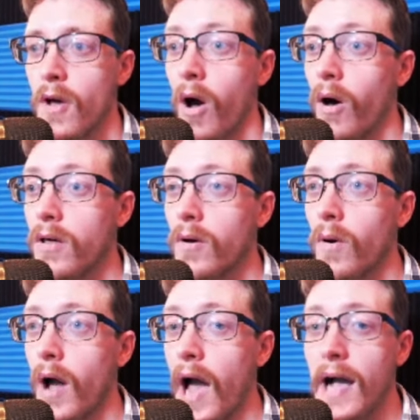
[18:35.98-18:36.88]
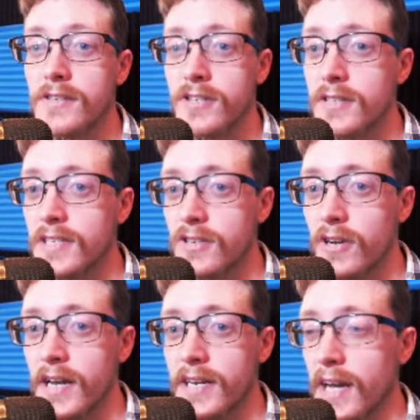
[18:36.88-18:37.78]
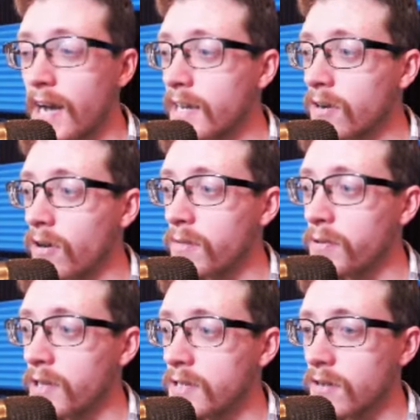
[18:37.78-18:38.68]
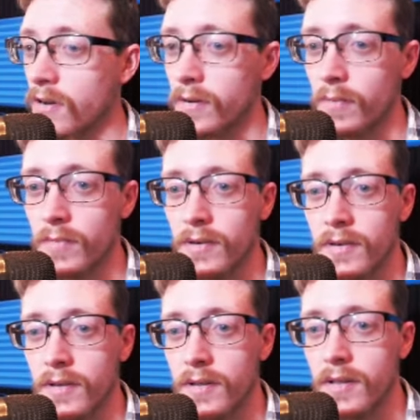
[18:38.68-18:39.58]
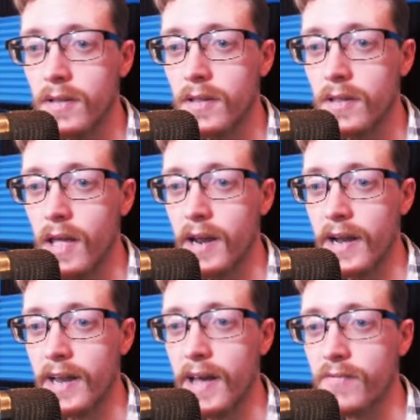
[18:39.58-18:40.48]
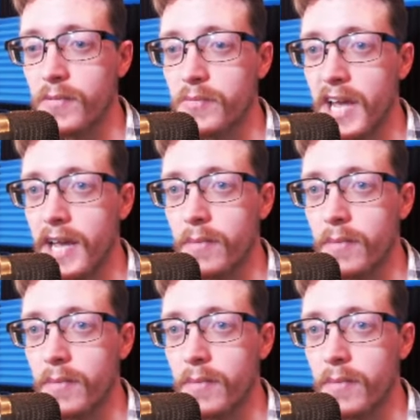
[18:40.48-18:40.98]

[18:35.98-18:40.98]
Oh, actually, that's a good idea. I can call the police on him. And I can have them take him